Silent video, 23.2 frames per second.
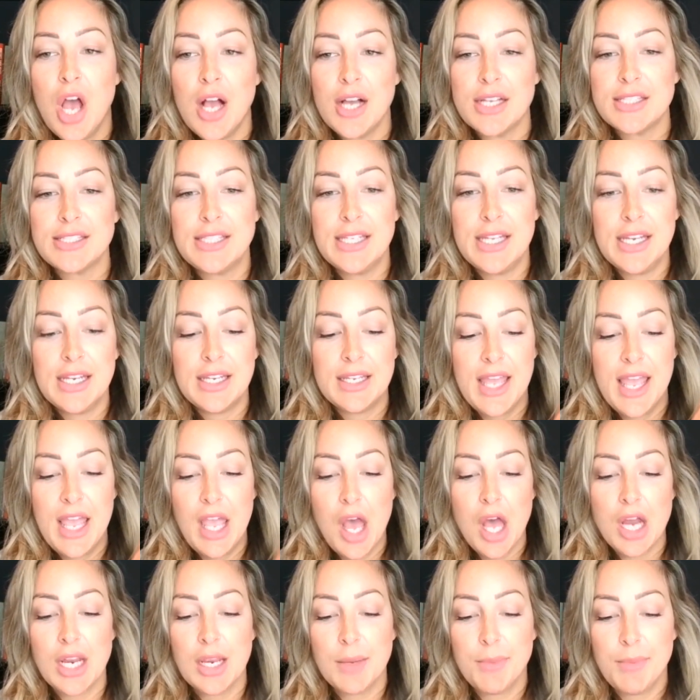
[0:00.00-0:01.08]
toxic,
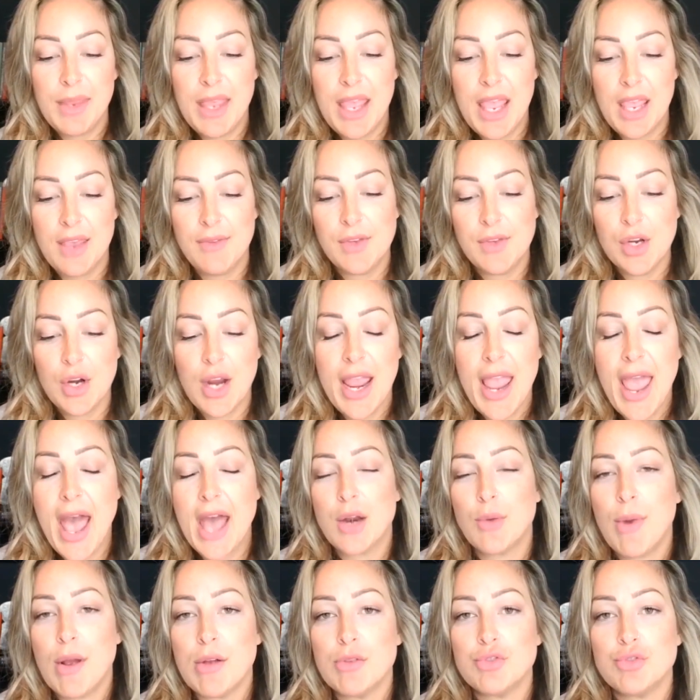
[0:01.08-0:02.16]
chaotic behavior I
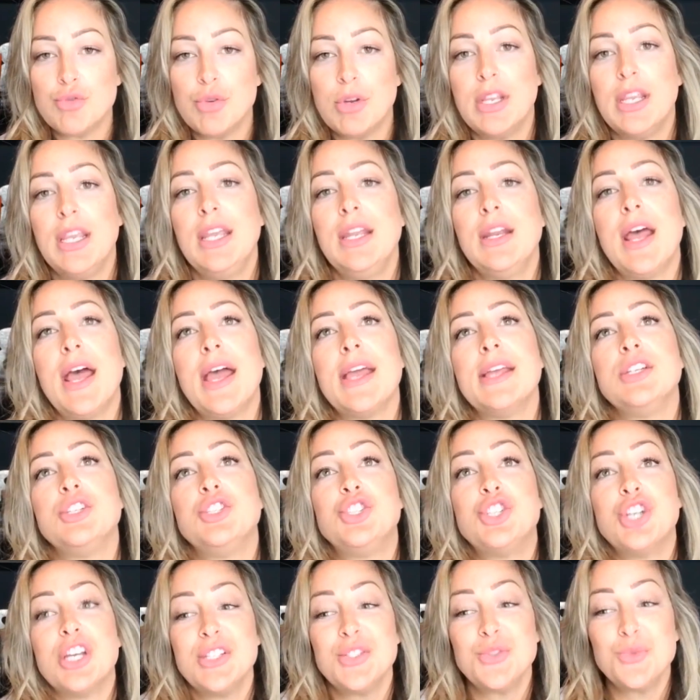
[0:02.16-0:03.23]
had around drinking, I
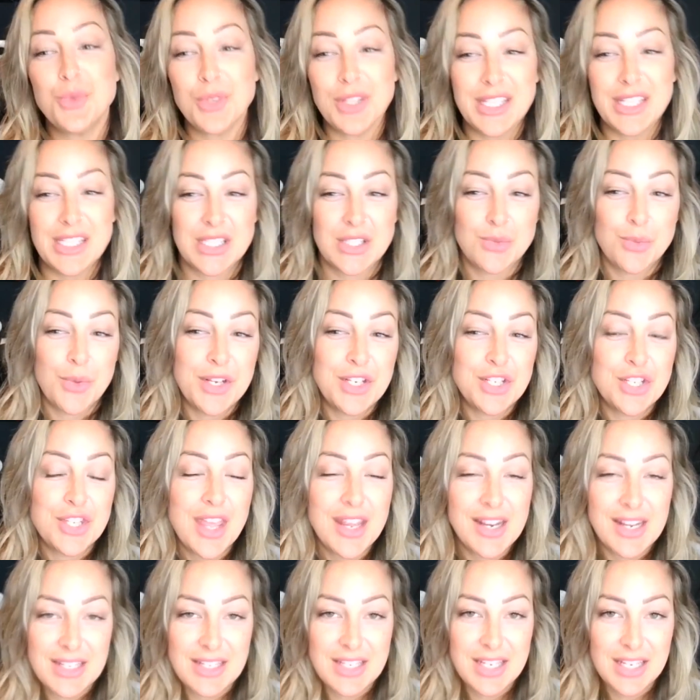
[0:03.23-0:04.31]
just really
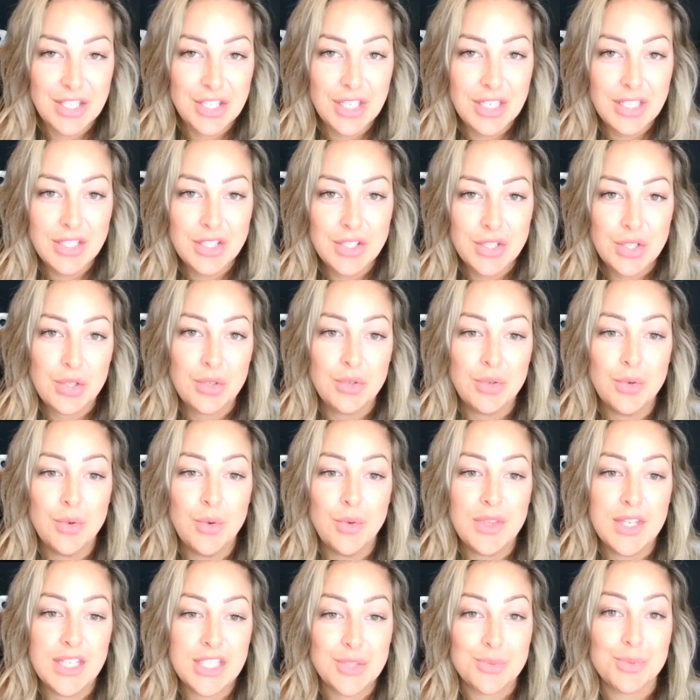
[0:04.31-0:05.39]
switched that addiction
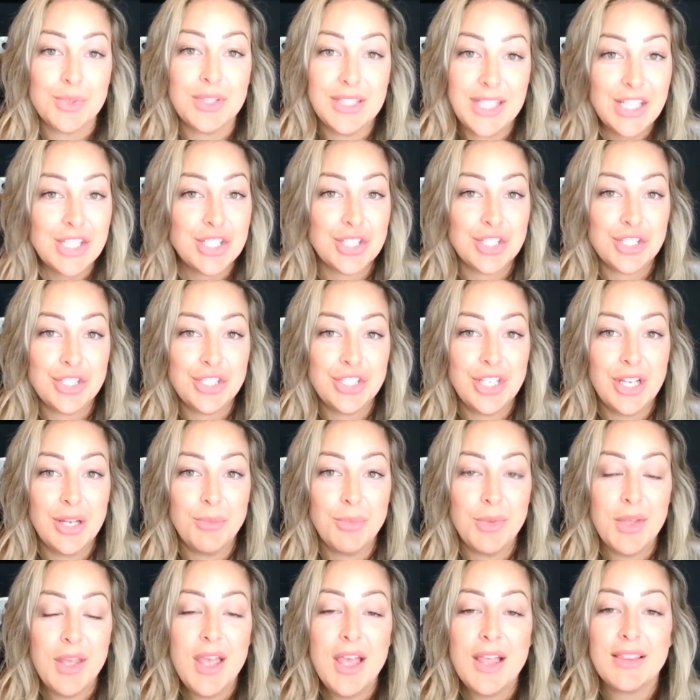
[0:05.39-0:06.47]
to this
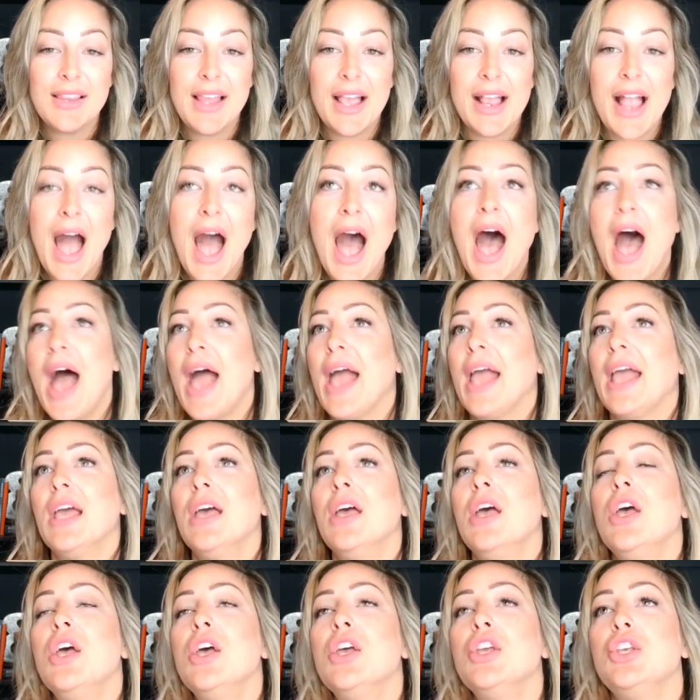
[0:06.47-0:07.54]
relationship. Like,
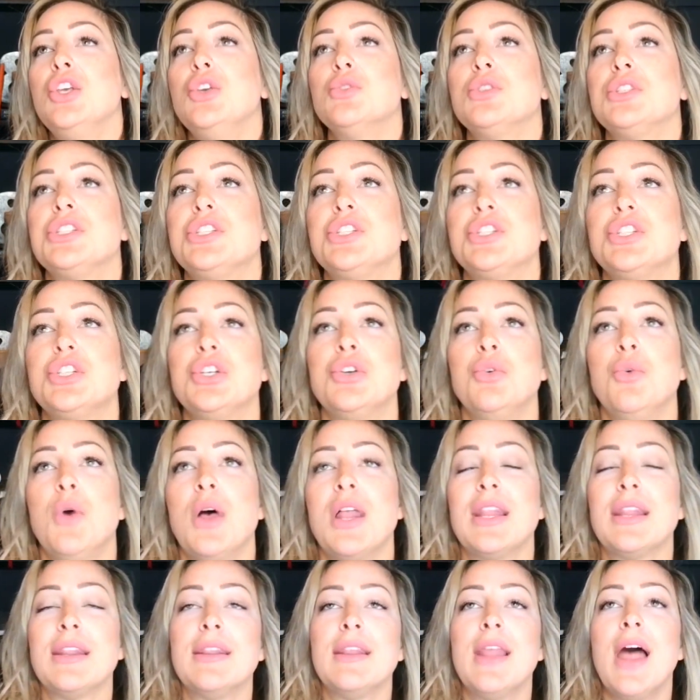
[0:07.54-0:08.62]
I used
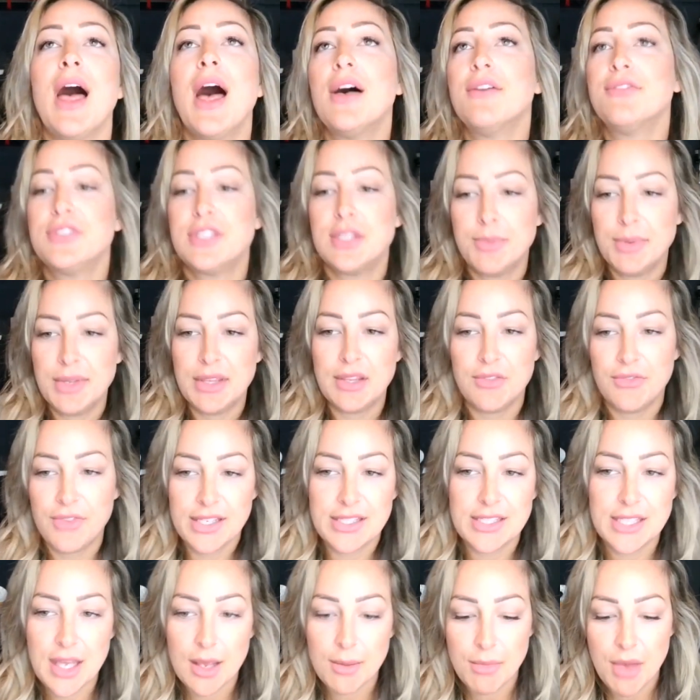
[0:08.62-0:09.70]
to love to be the
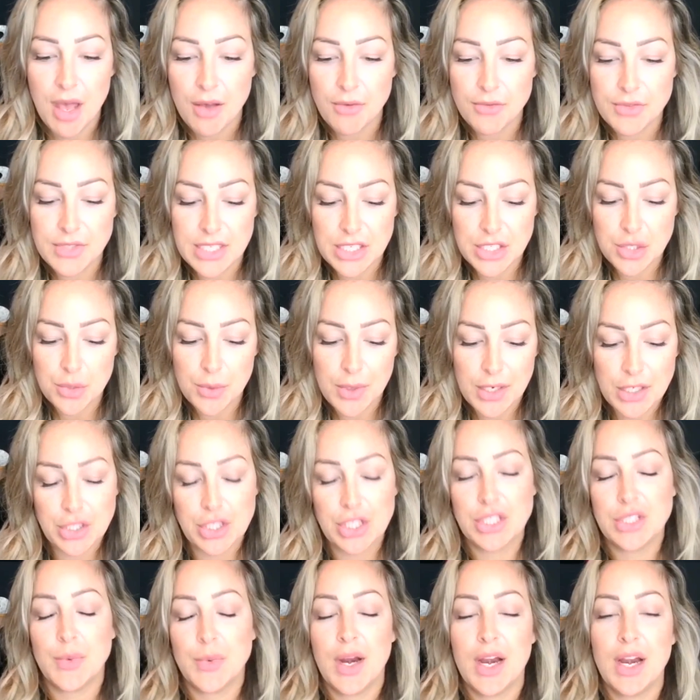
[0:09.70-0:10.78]
victim of
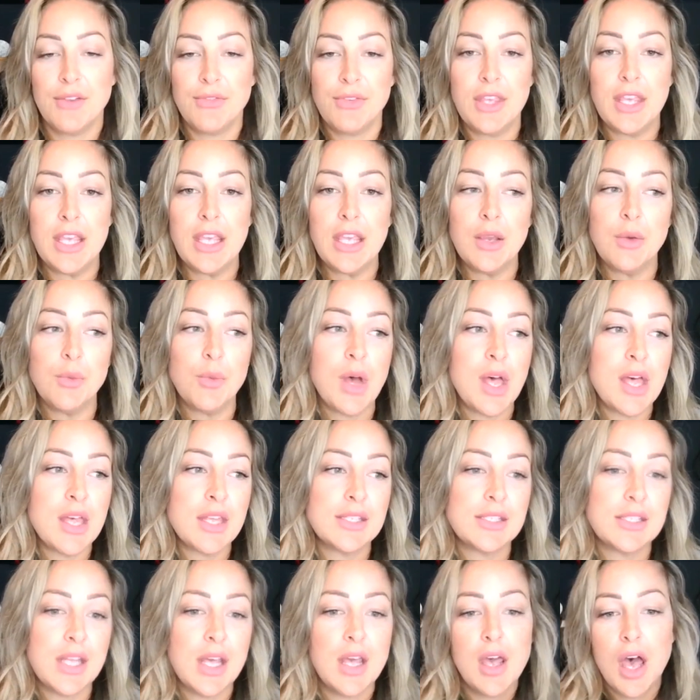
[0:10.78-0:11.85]
situations where if he
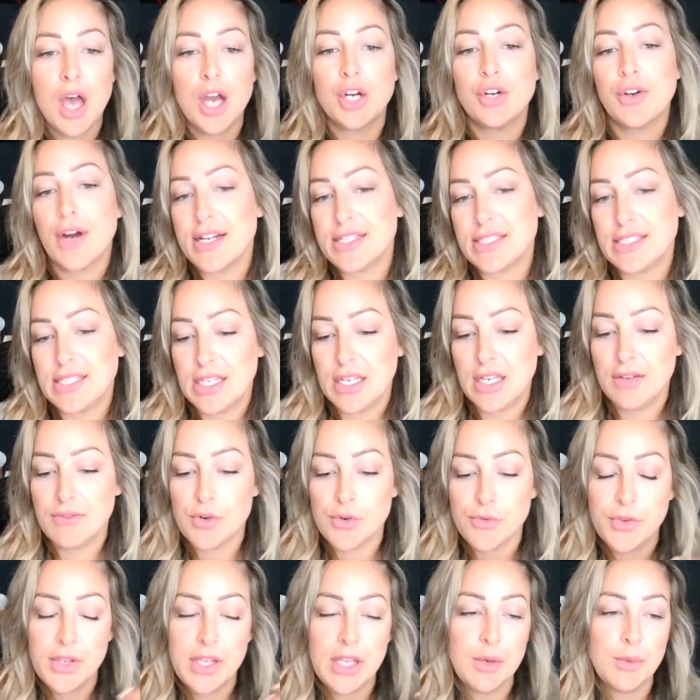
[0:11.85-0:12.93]
was
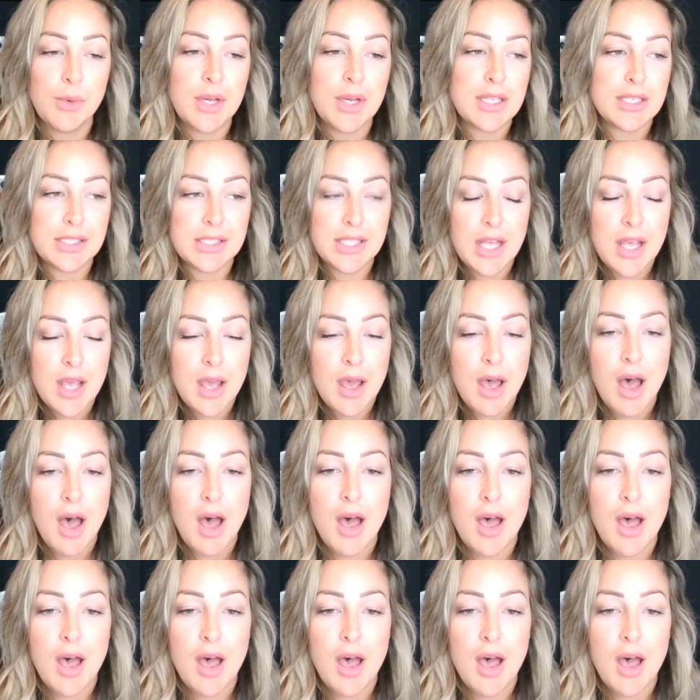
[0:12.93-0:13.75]
aggressive or if he was